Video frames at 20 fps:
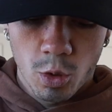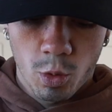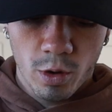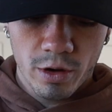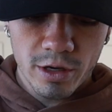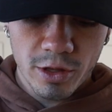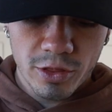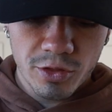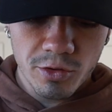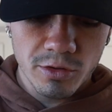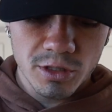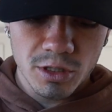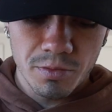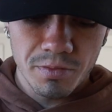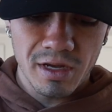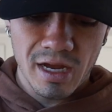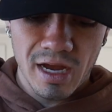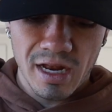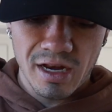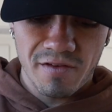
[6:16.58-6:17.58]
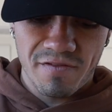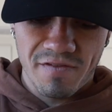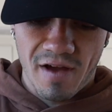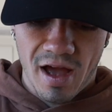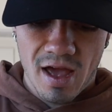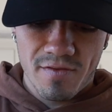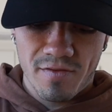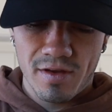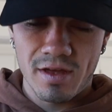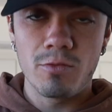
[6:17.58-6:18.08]
we're gonna throw some
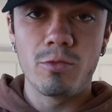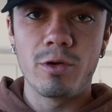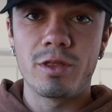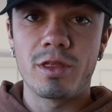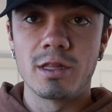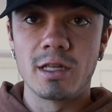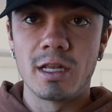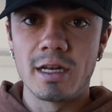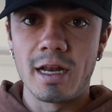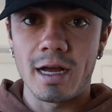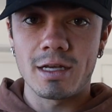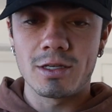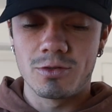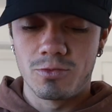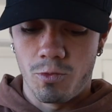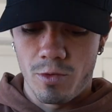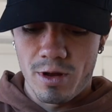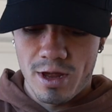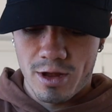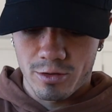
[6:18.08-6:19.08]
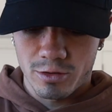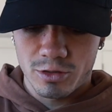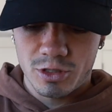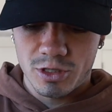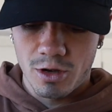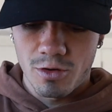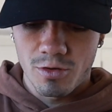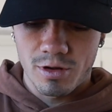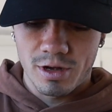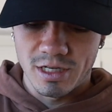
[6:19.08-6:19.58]
E85 in within the next week or
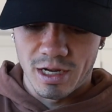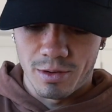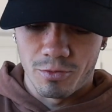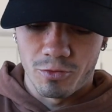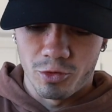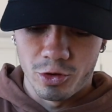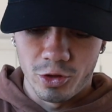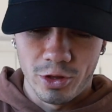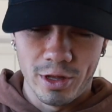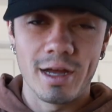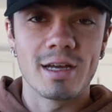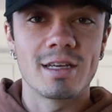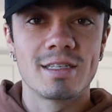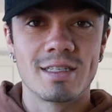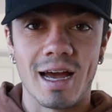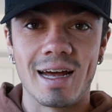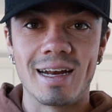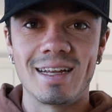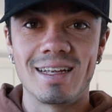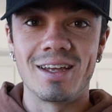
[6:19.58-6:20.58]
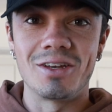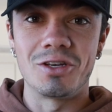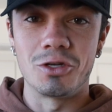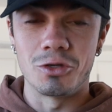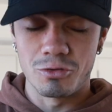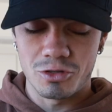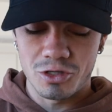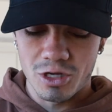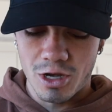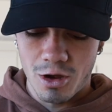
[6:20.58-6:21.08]
so because I'm really excited to
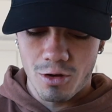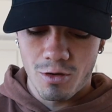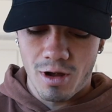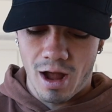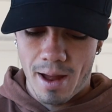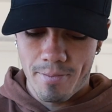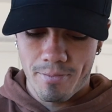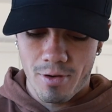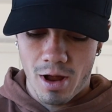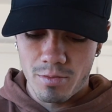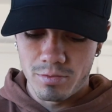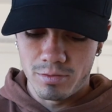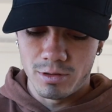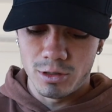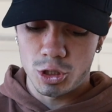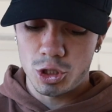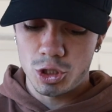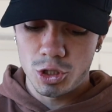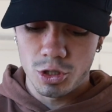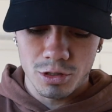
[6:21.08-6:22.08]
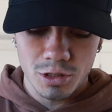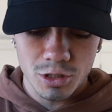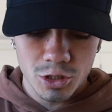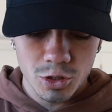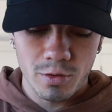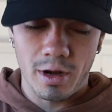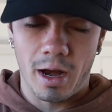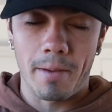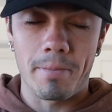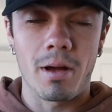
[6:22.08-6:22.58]
do so. I probably shouldn't
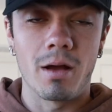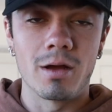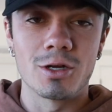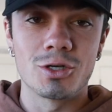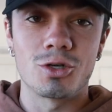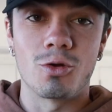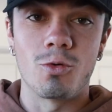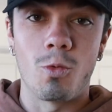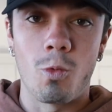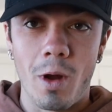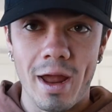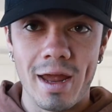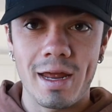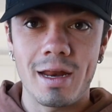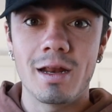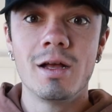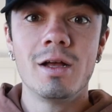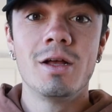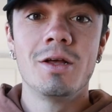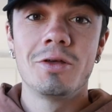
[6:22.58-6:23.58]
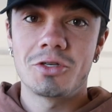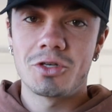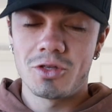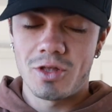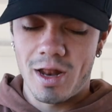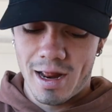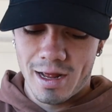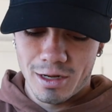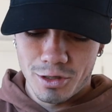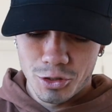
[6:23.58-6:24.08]
do it. I probably should wait so
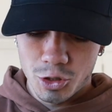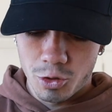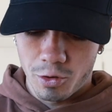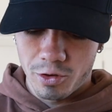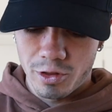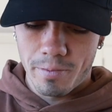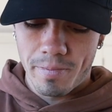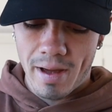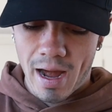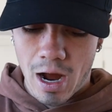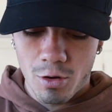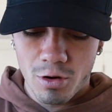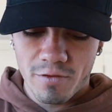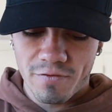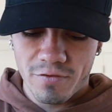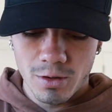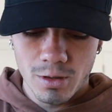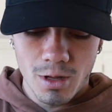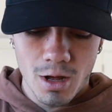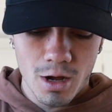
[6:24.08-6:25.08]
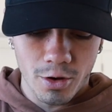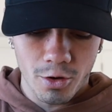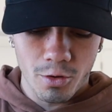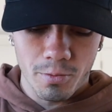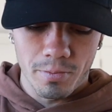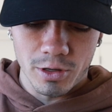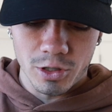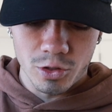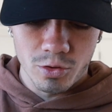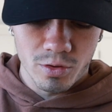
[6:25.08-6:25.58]
that I enjoy the power for longer,
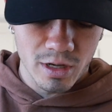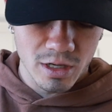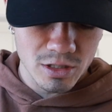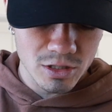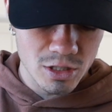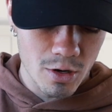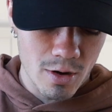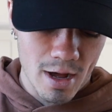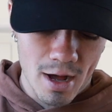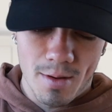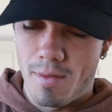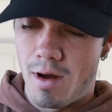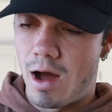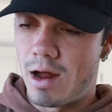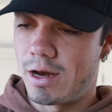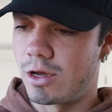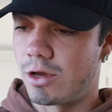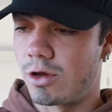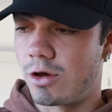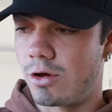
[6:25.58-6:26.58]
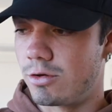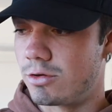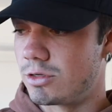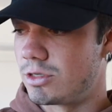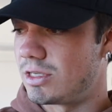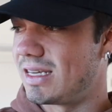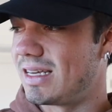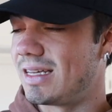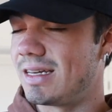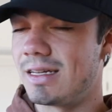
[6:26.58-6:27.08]
but you guys know how modding
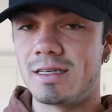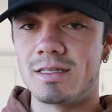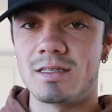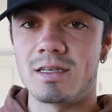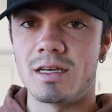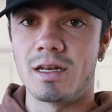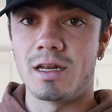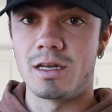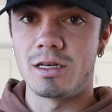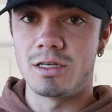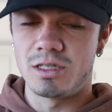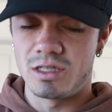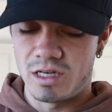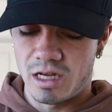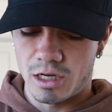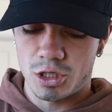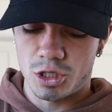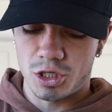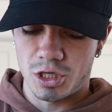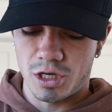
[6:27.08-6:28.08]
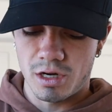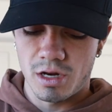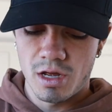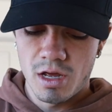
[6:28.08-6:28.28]
goes. It is an addiction.